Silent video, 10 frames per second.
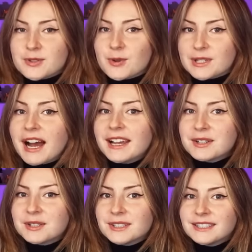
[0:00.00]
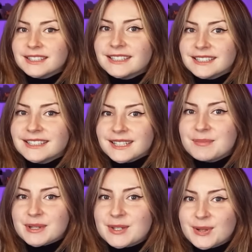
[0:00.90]
no title
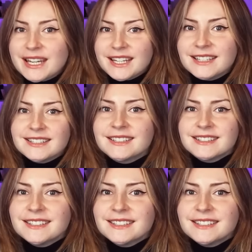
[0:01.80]
in between